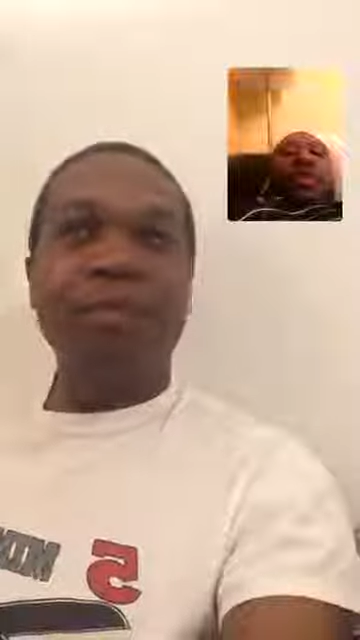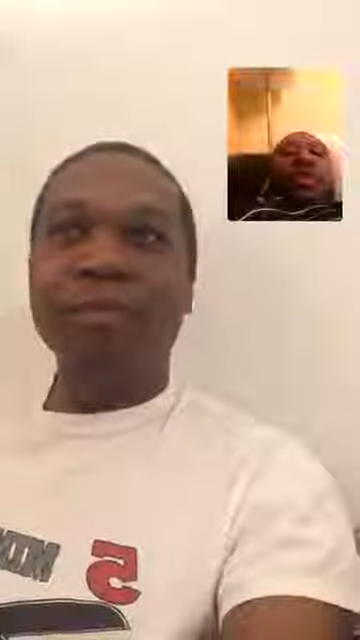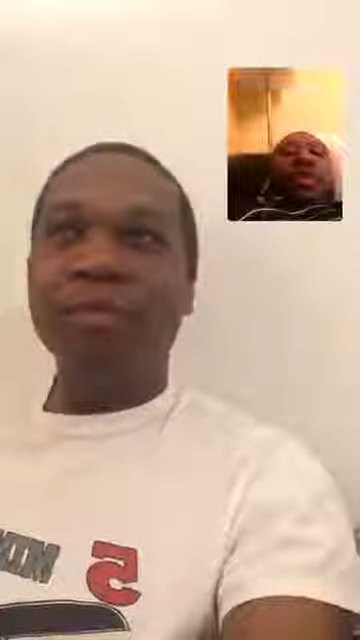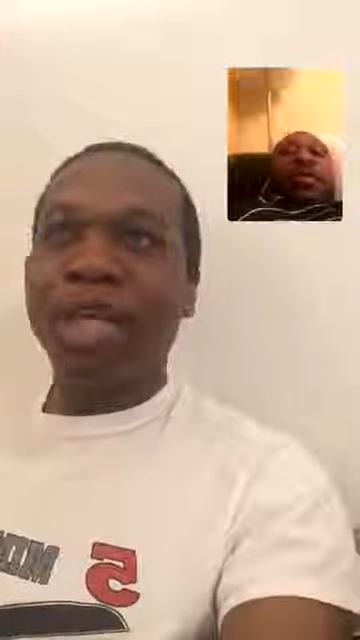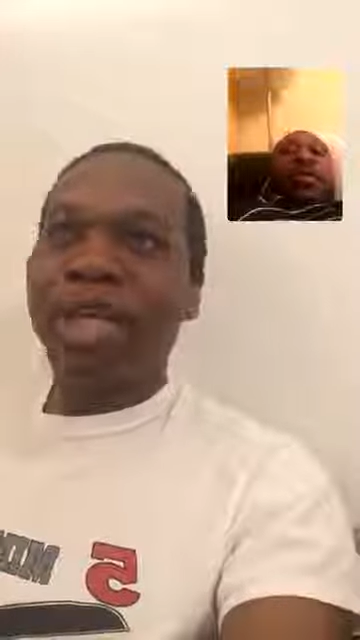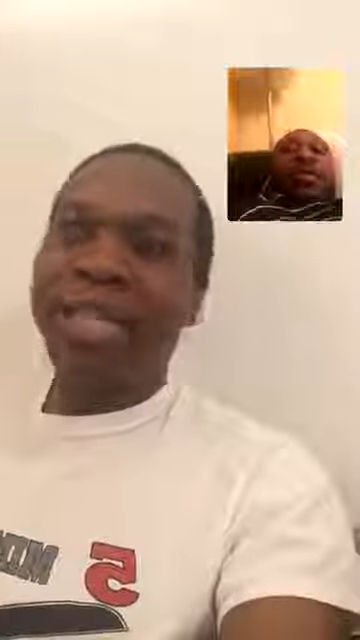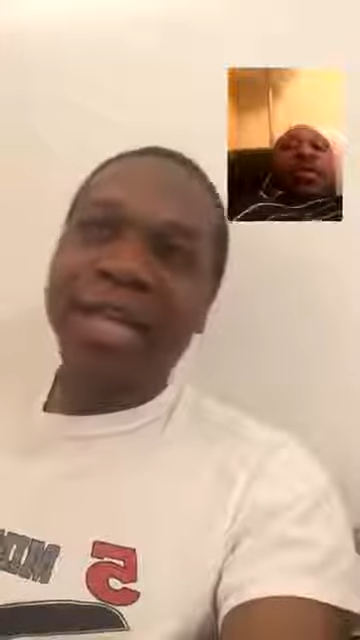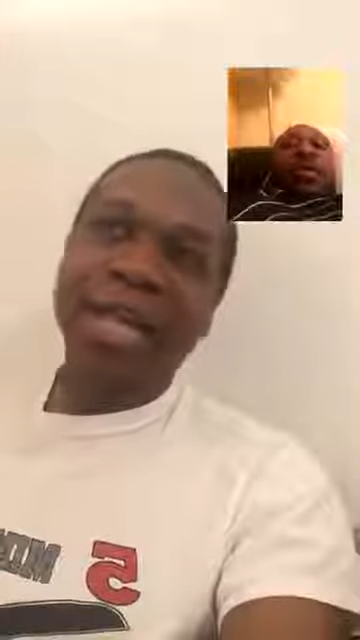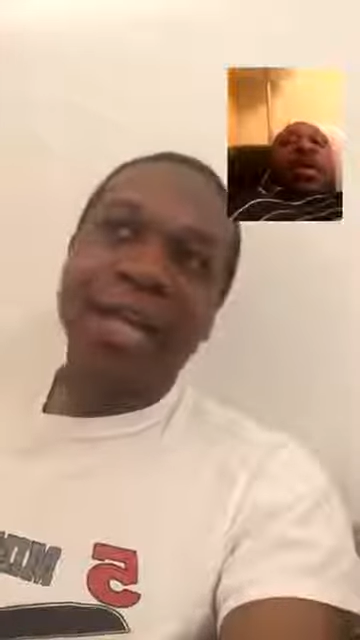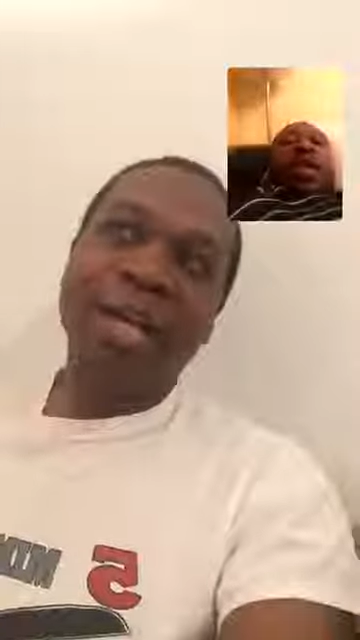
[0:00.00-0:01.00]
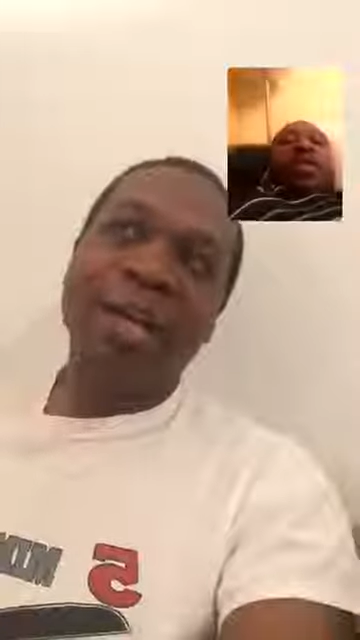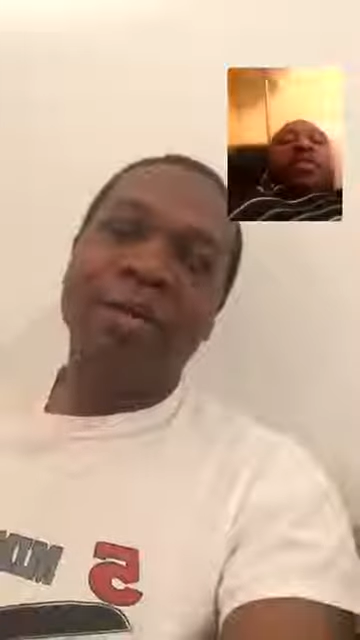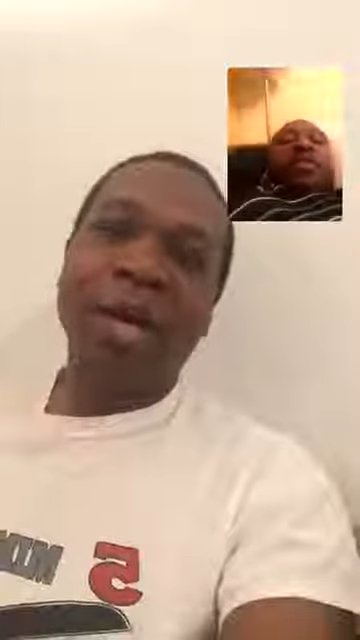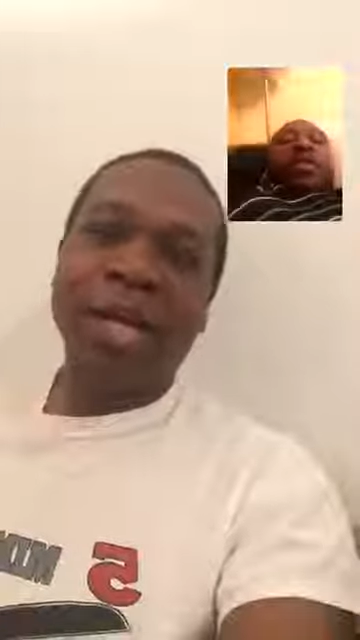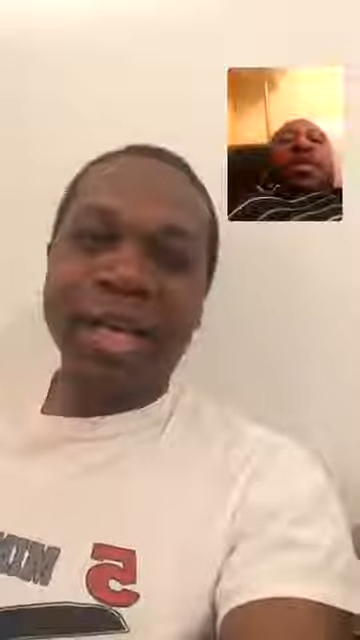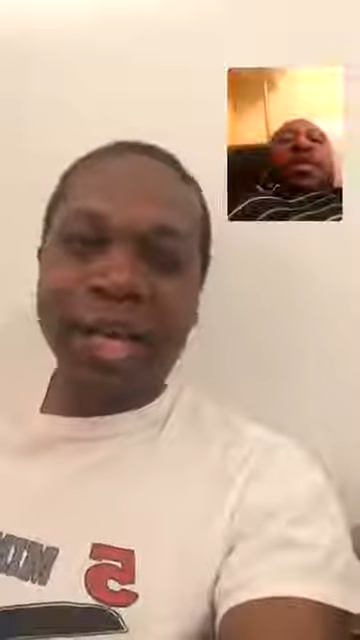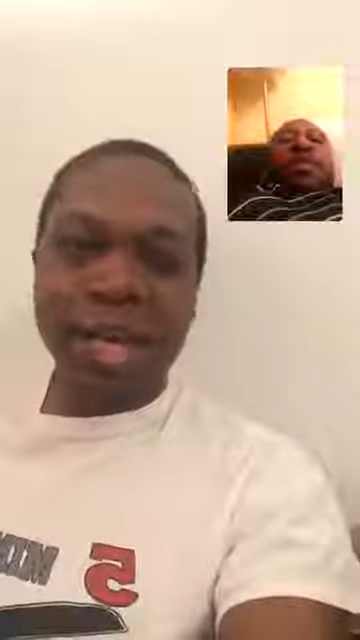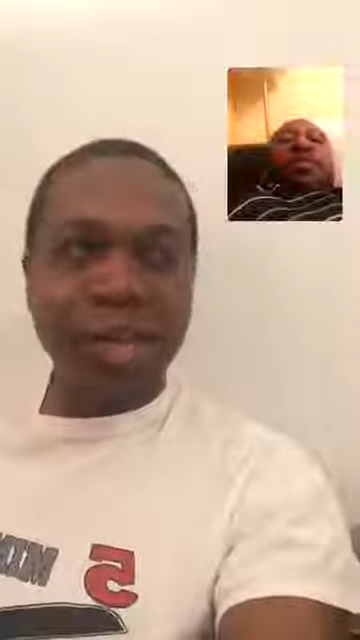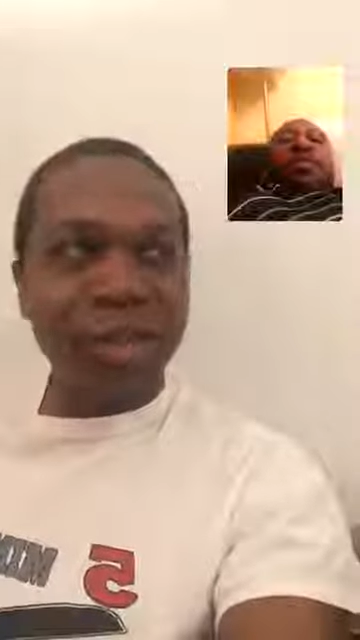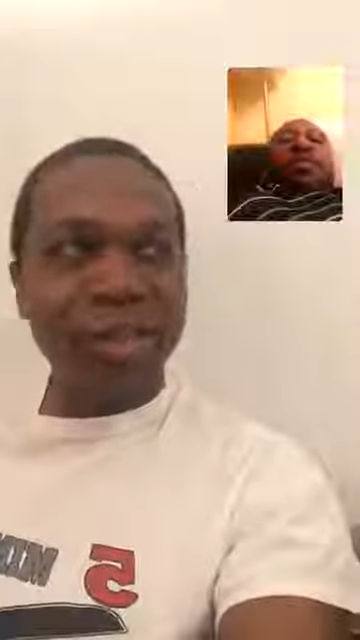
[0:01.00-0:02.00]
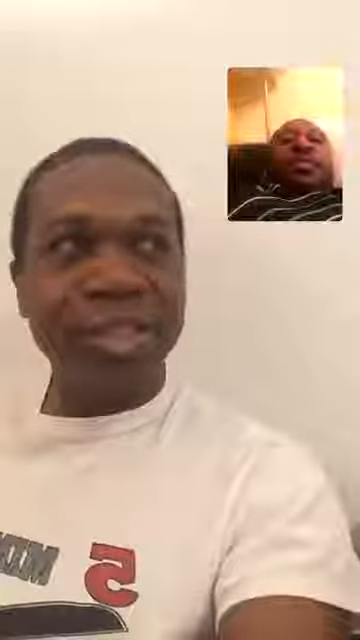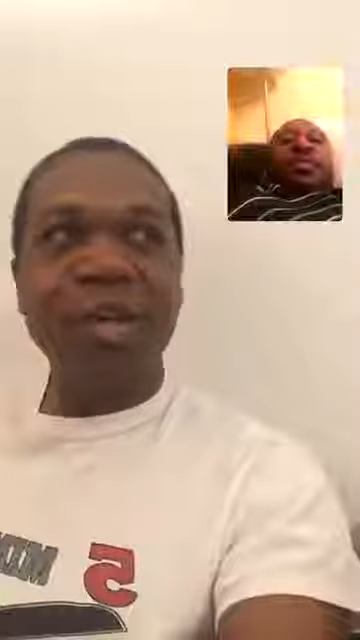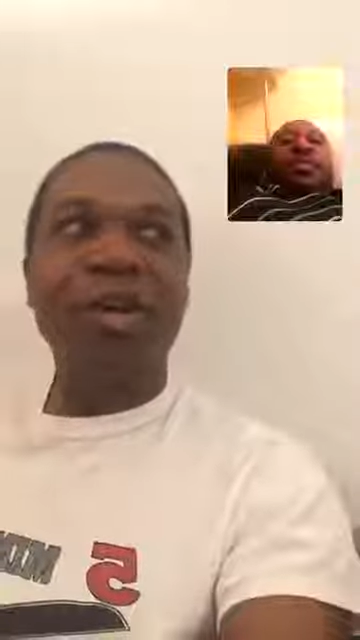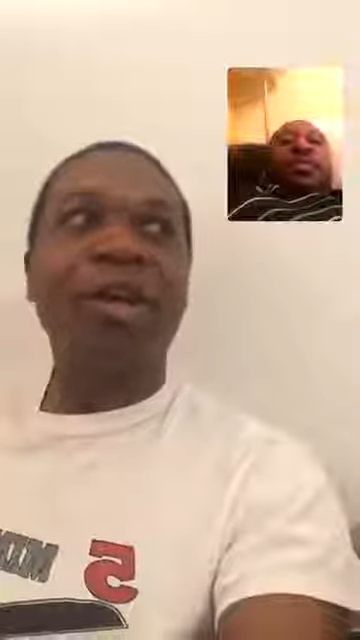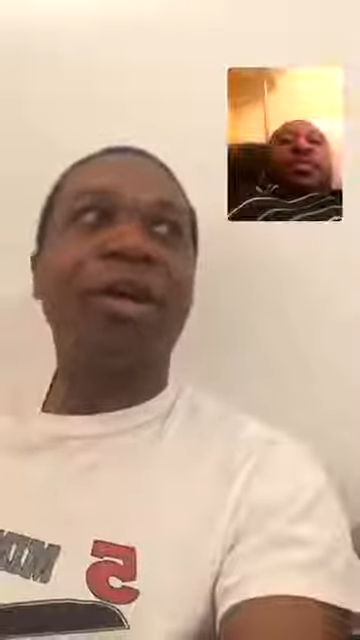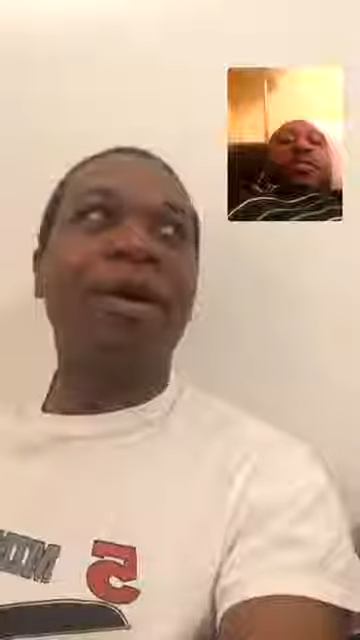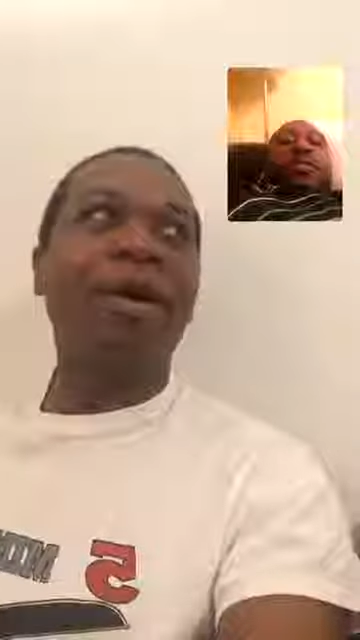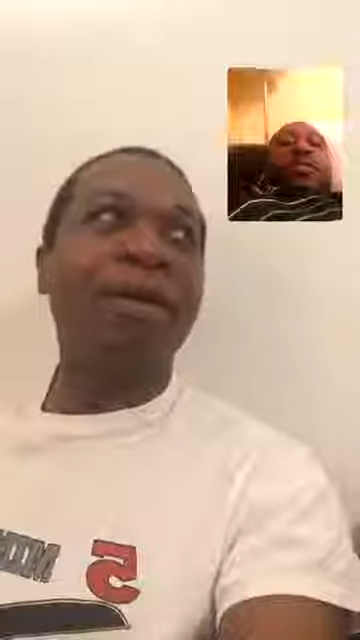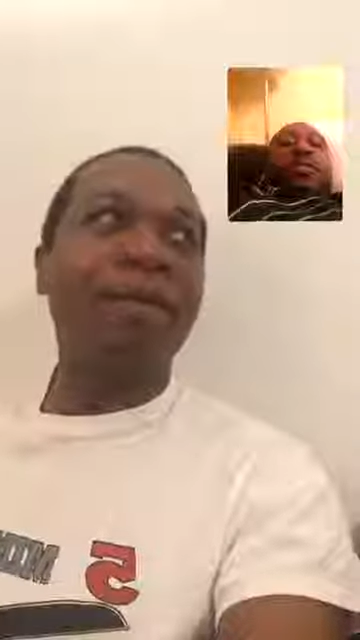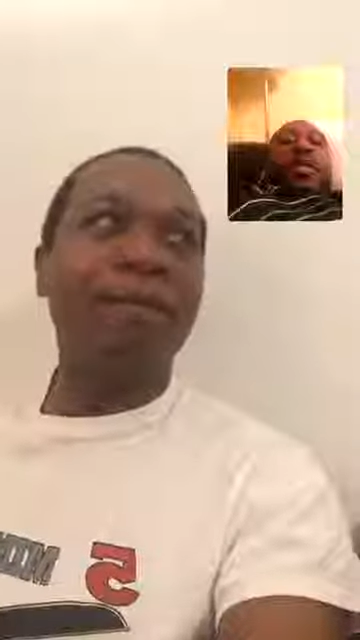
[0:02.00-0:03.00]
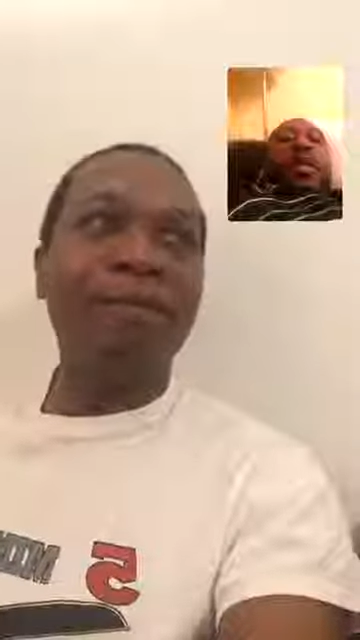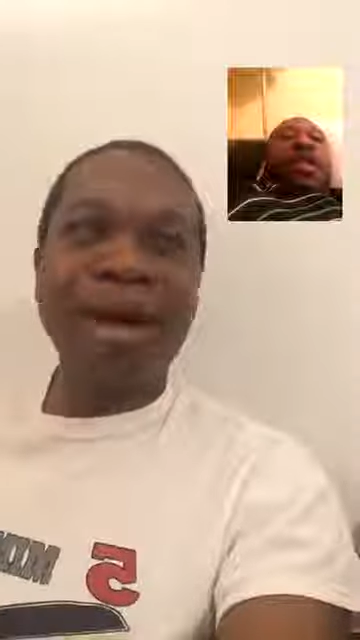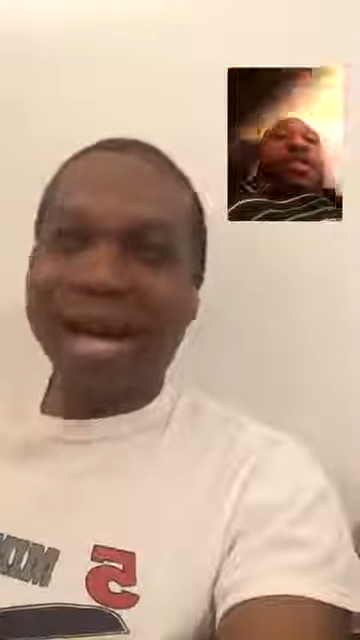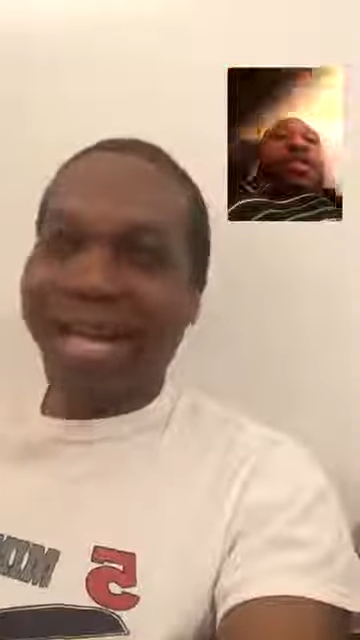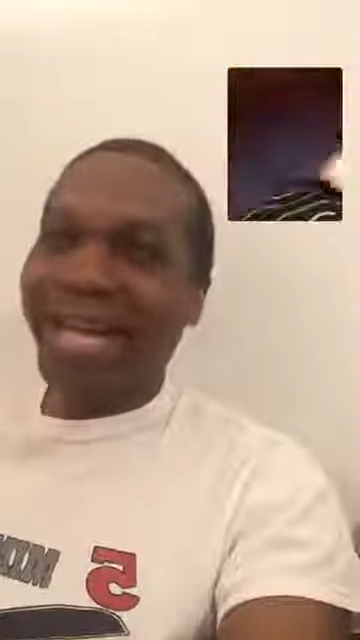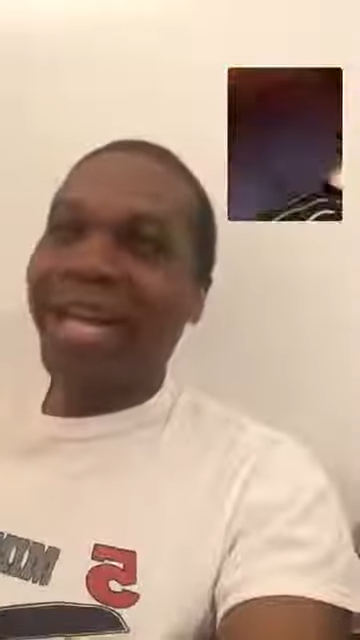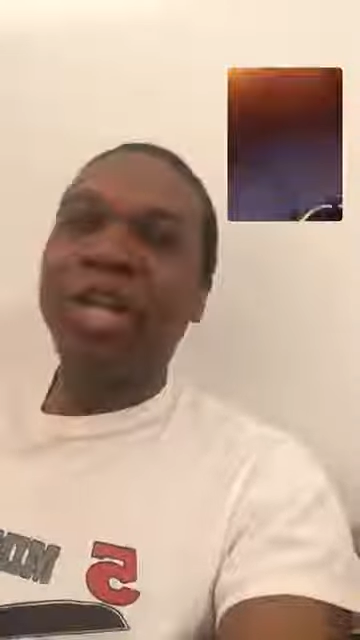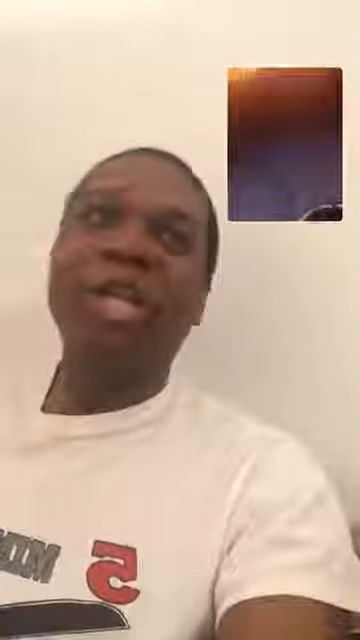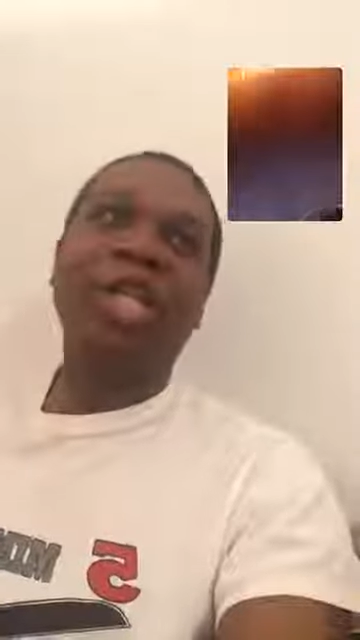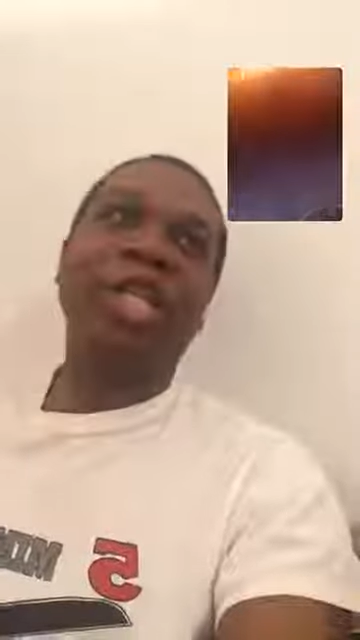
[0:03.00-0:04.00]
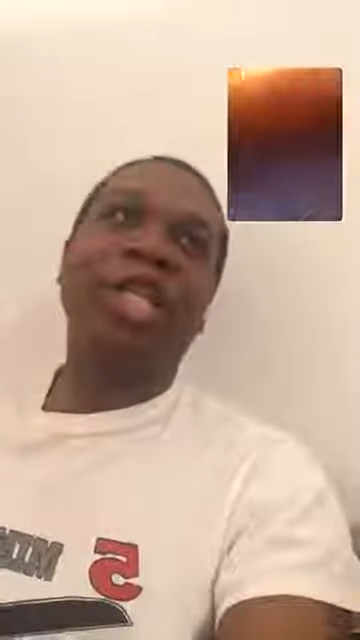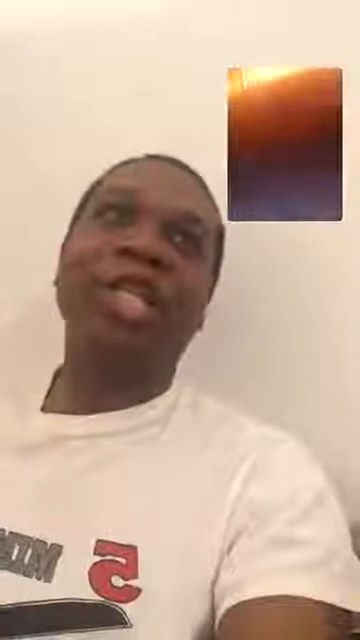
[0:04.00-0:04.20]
for breathing what they considered bad energy.